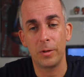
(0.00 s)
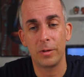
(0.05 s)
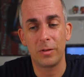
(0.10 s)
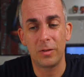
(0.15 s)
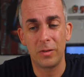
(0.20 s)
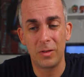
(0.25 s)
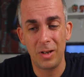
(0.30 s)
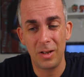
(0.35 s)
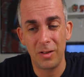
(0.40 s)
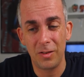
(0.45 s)

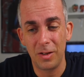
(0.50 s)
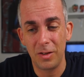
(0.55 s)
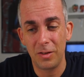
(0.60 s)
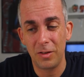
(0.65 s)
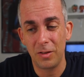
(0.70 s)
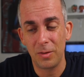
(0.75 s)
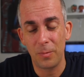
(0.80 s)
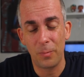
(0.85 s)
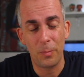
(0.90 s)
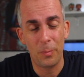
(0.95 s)
Since
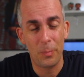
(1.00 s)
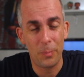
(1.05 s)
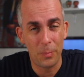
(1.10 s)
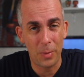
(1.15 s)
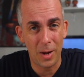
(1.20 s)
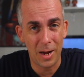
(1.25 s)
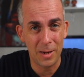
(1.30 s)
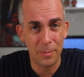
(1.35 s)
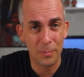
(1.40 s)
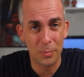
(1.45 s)
this is a
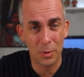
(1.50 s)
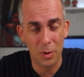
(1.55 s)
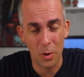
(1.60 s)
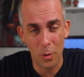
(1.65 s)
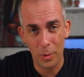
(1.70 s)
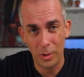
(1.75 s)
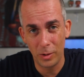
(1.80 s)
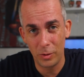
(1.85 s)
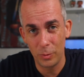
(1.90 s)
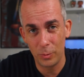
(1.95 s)
pipe
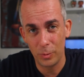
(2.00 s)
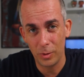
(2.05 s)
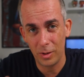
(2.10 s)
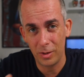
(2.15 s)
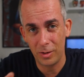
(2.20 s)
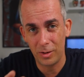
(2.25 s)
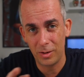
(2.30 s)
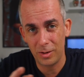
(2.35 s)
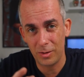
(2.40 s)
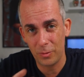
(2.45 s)
going to
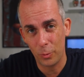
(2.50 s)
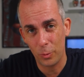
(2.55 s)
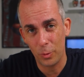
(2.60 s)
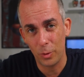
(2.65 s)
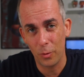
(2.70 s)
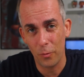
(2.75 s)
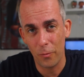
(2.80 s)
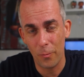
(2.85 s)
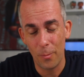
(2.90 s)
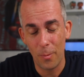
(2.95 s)
a
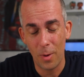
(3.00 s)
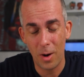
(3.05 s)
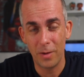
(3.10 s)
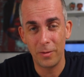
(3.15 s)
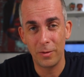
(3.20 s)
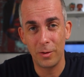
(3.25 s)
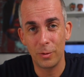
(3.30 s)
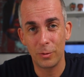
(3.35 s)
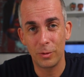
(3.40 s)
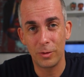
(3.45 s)
sort of
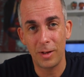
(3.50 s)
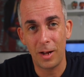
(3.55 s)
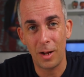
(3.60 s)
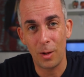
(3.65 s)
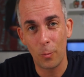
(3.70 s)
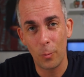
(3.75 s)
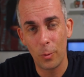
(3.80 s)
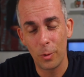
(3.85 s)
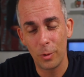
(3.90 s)
Mario style